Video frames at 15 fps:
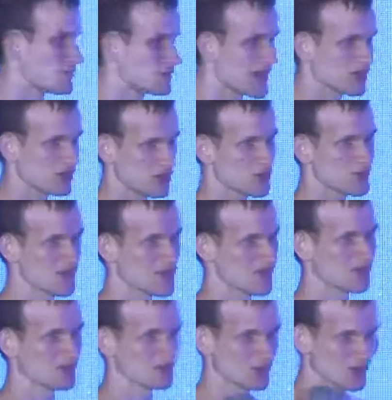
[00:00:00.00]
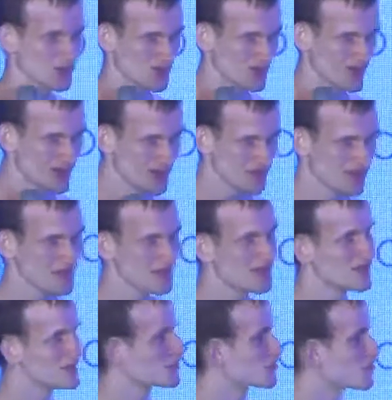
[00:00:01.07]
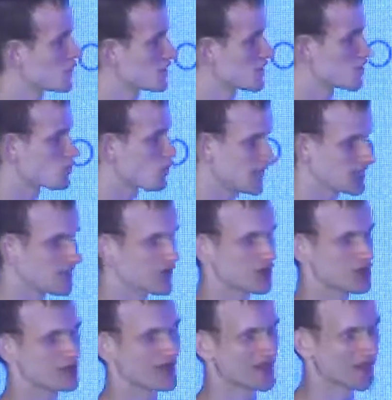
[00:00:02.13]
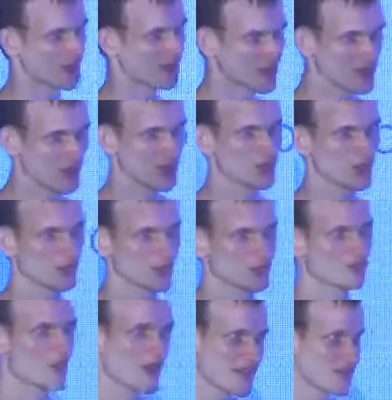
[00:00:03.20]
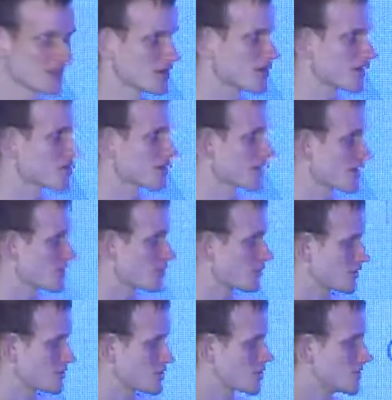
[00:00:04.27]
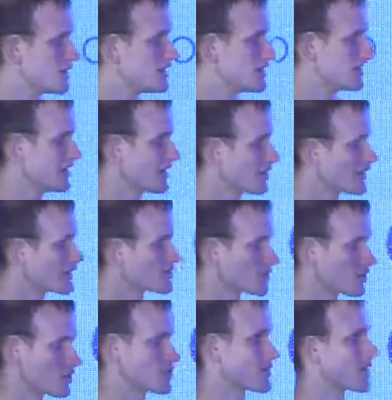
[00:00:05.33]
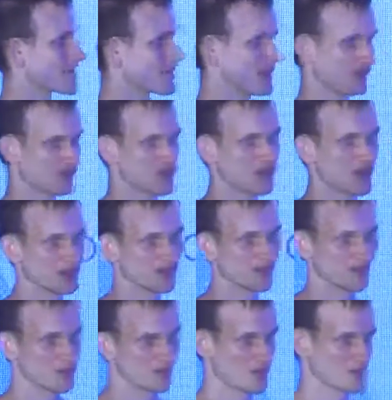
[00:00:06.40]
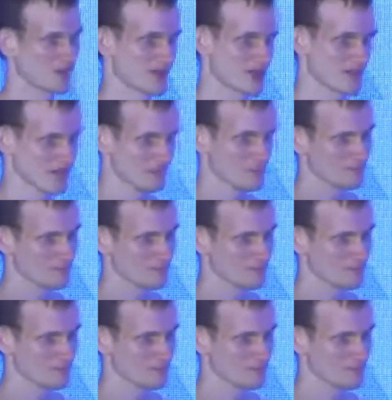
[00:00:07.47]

that contract to other contracts. The code can read the contract storage. The code can write to the contract storage. And contracts can even talk to other contracts.